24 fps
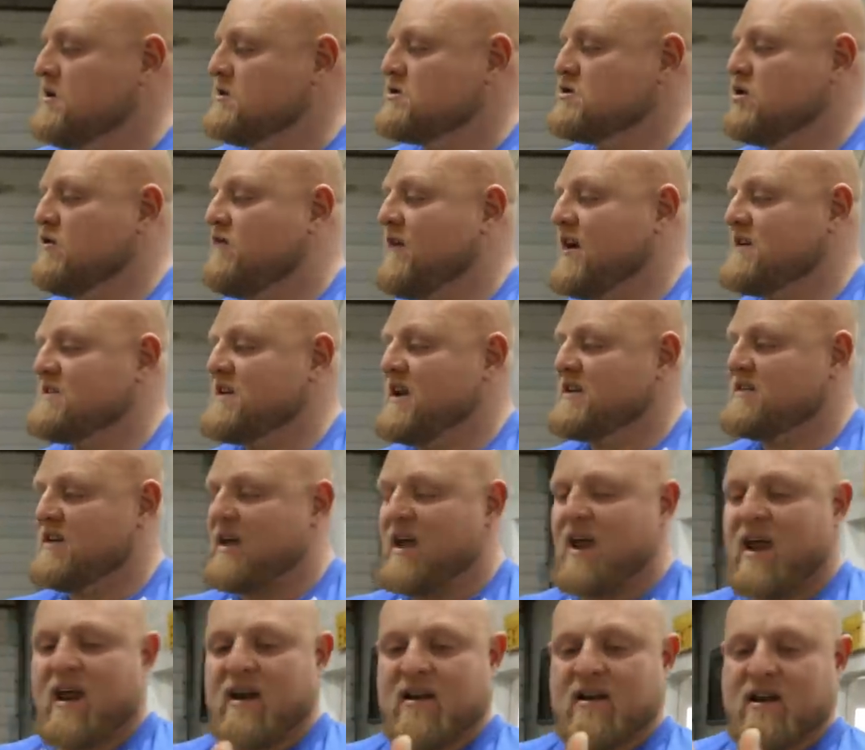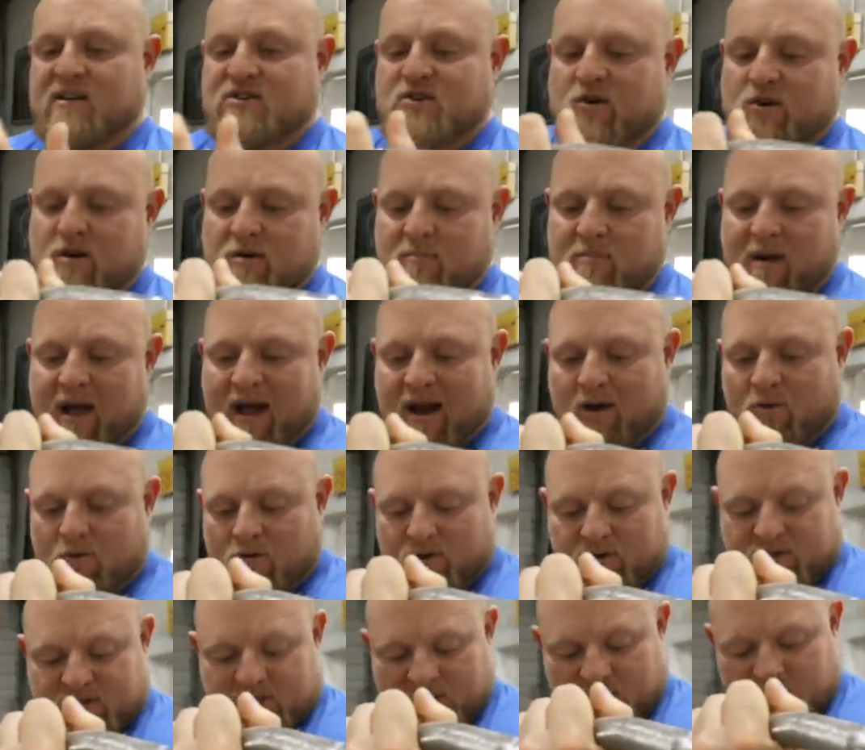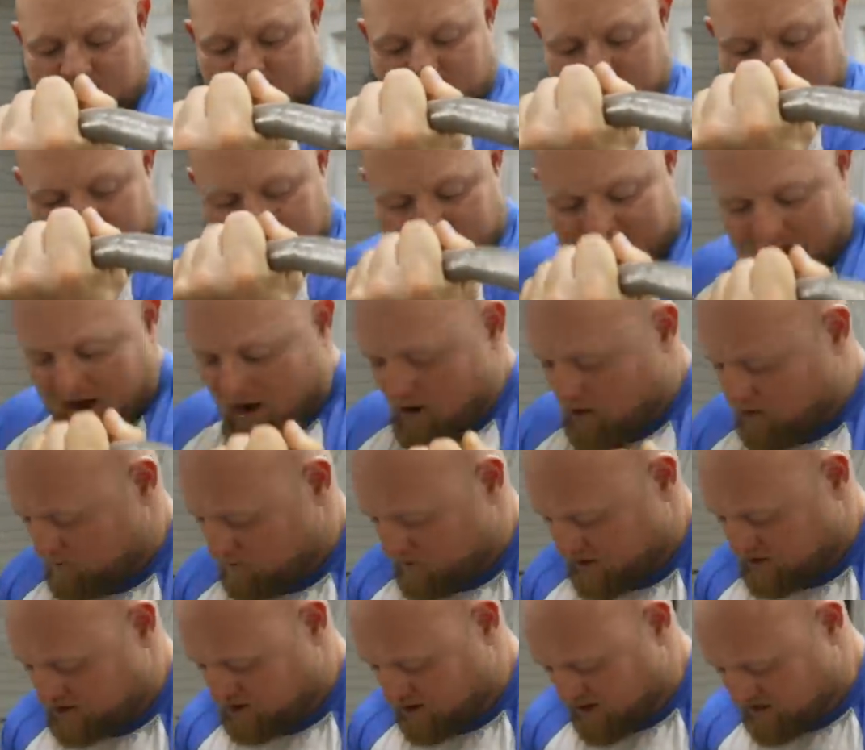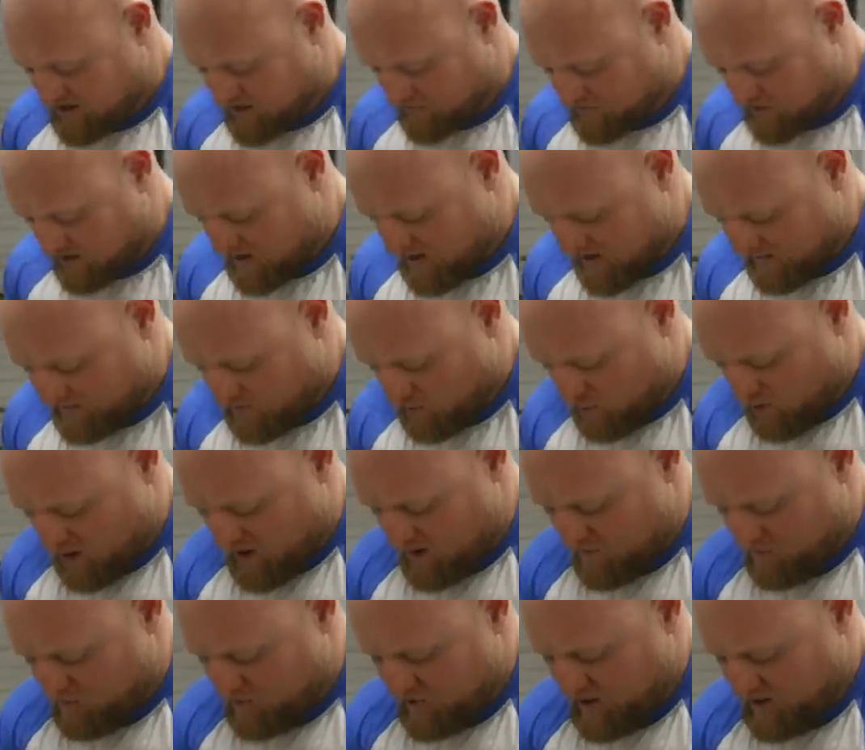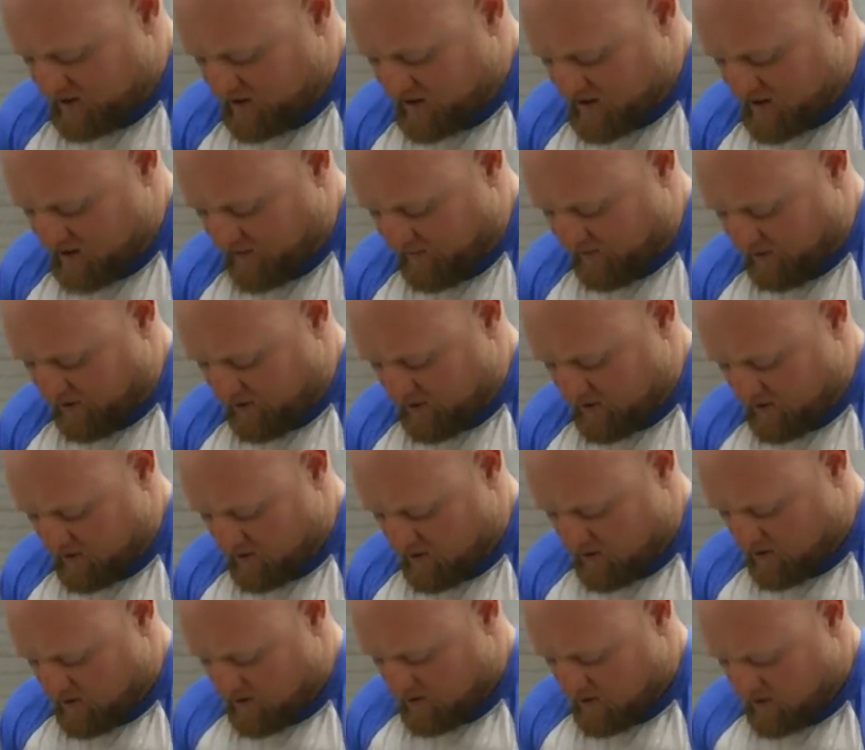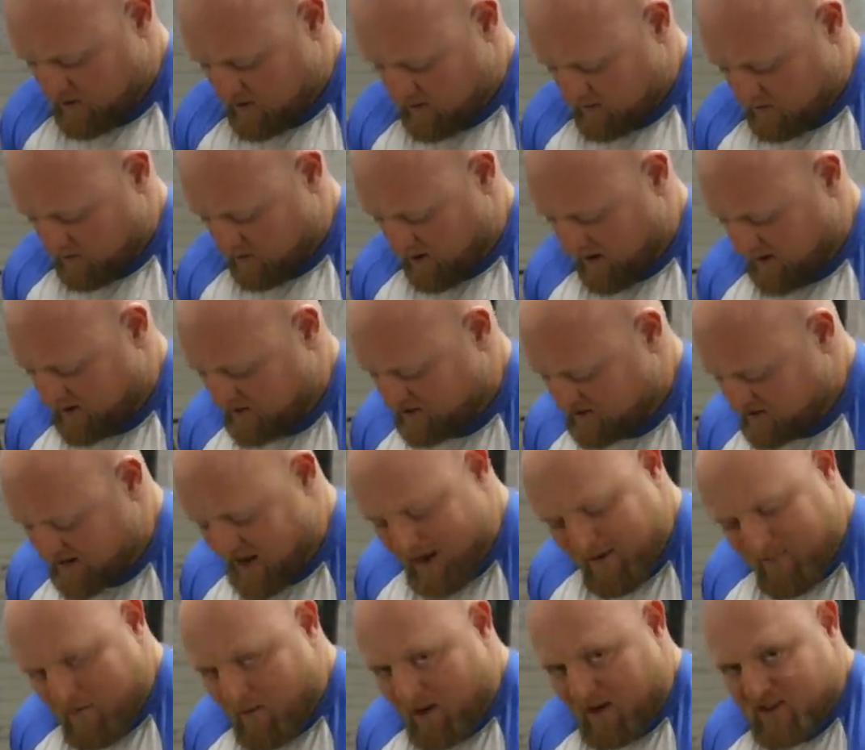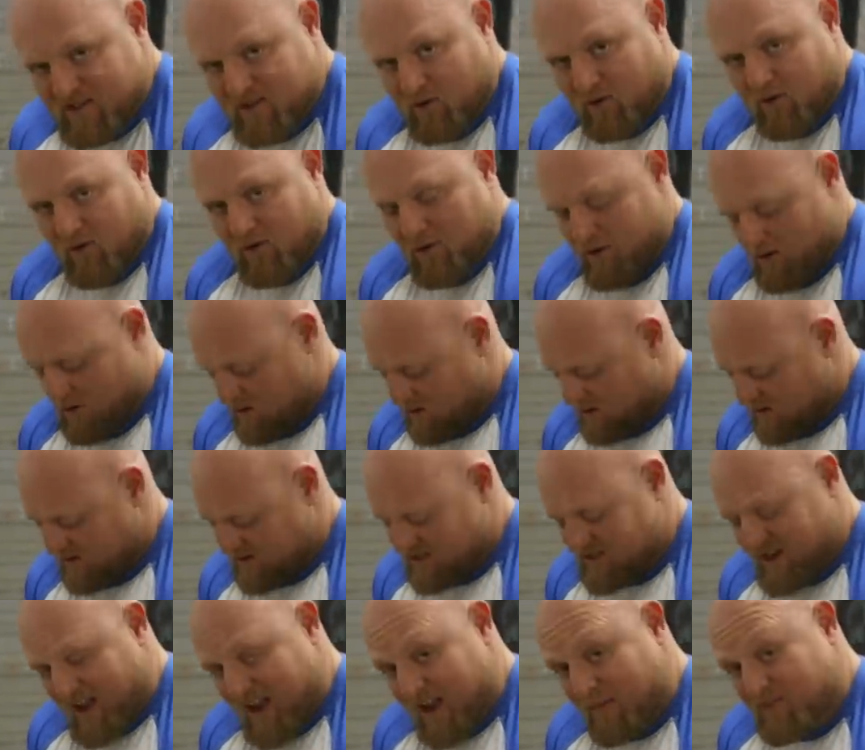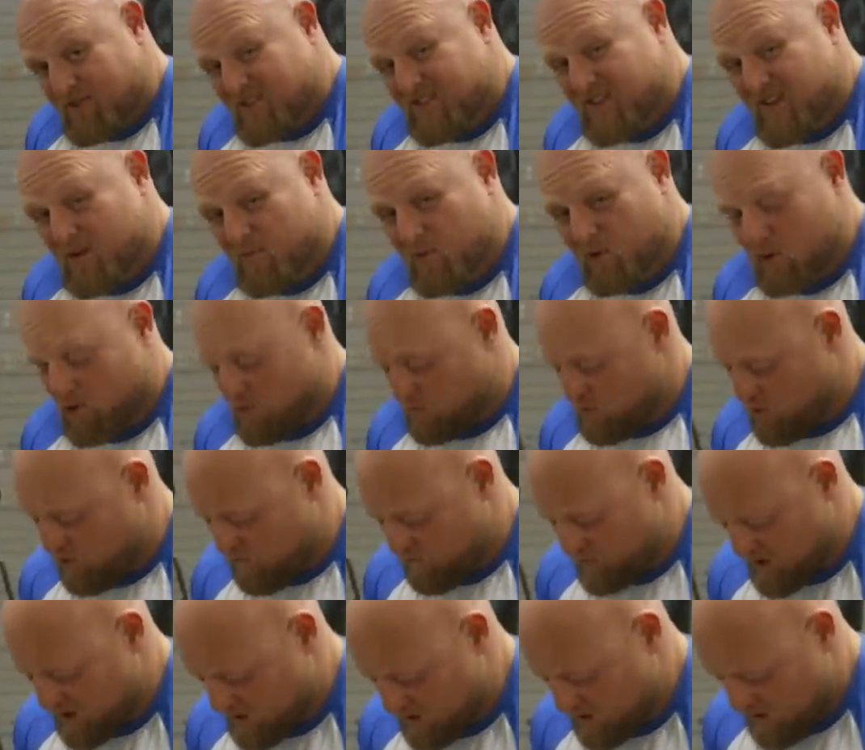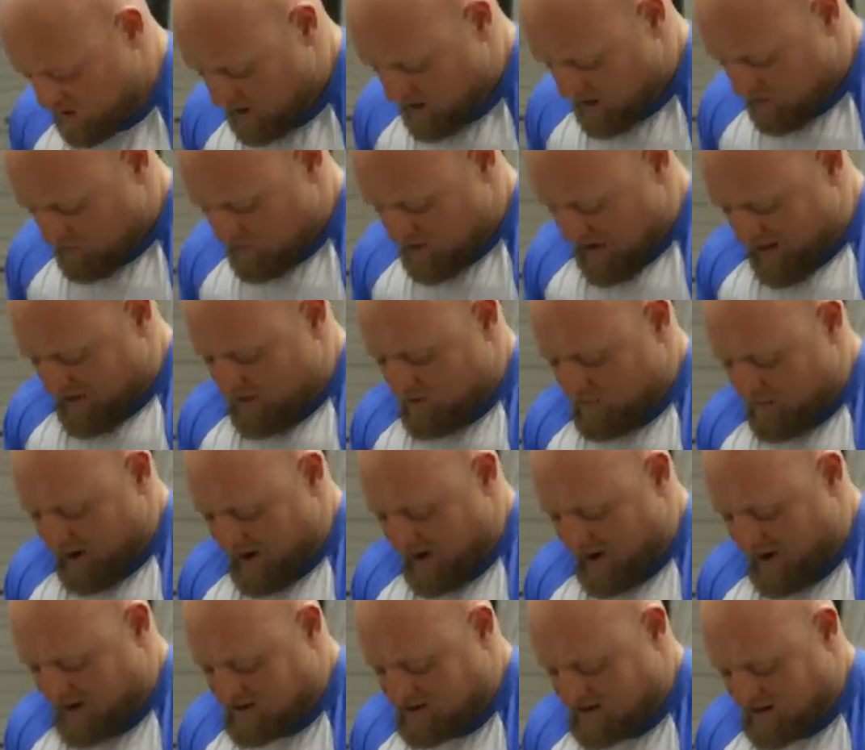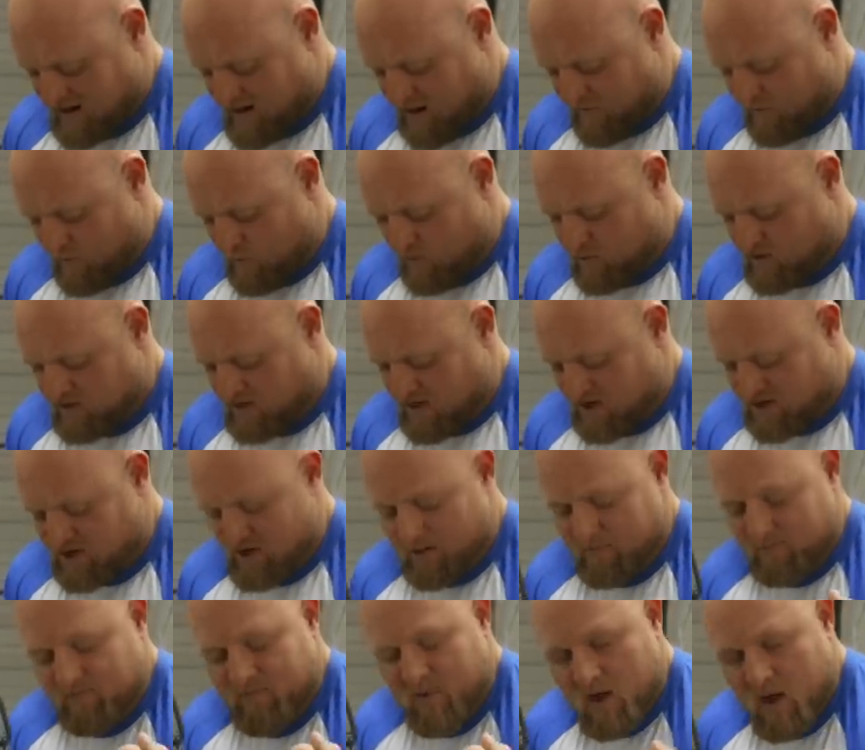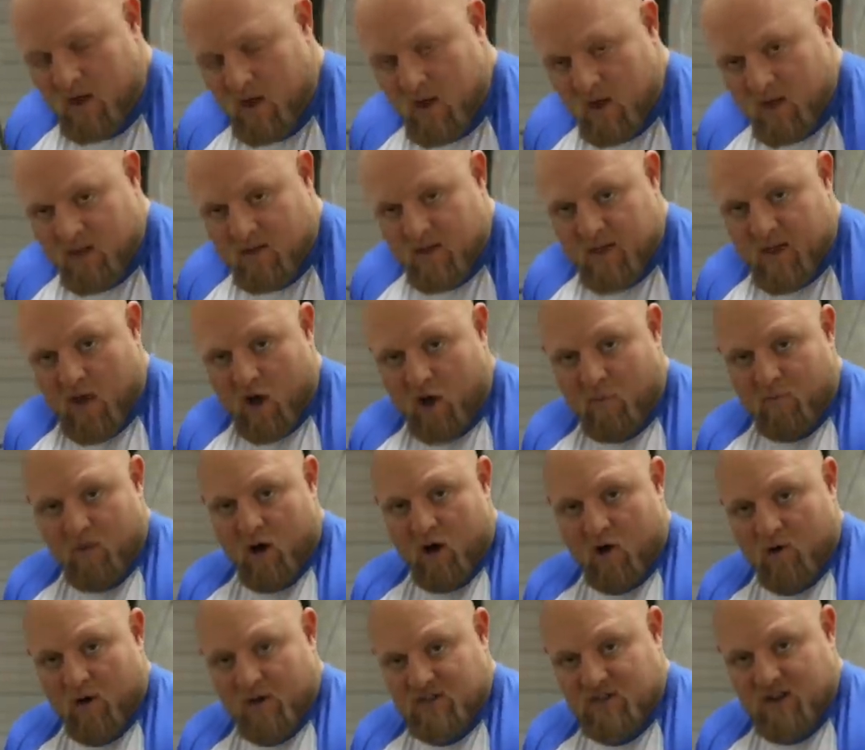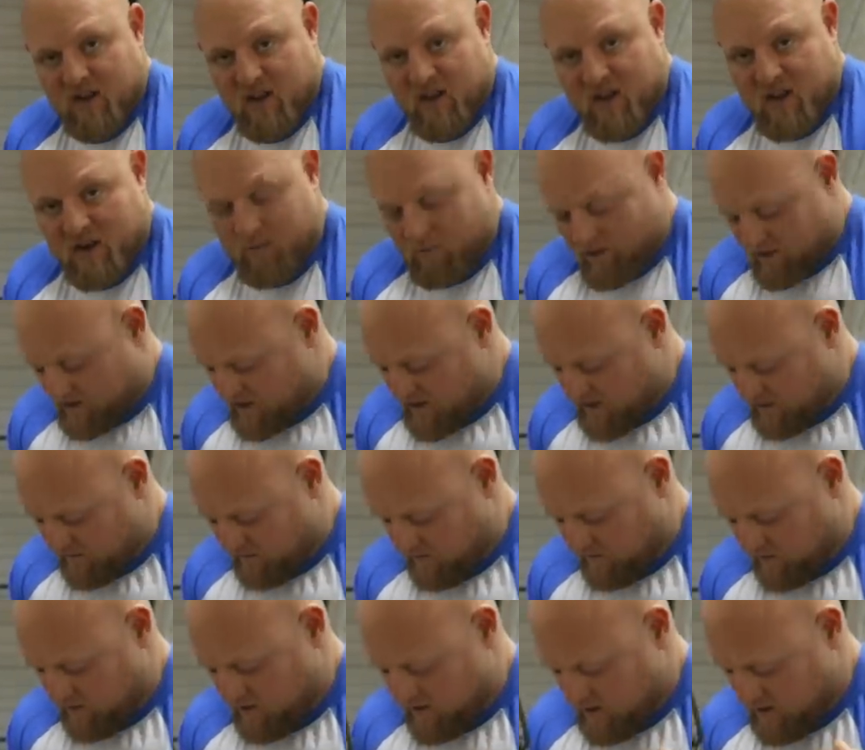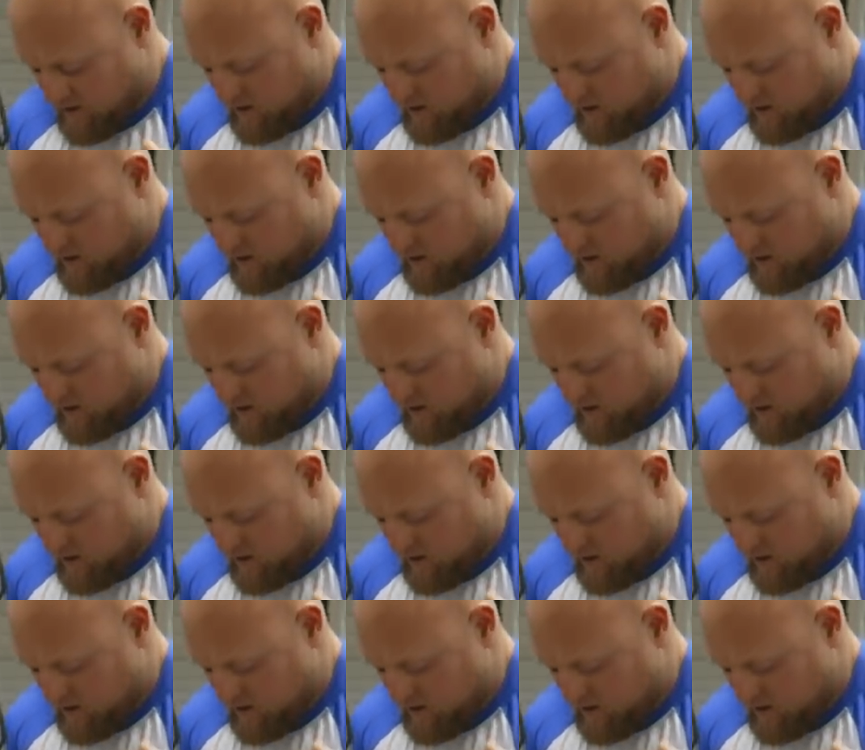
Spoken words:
So if I take the hand and I turn it backwards, now my tricep's gonna have to work completely different, right? Same muscle, same similar movement, but now that my hand's in a different position, the elbow is gonna get relief.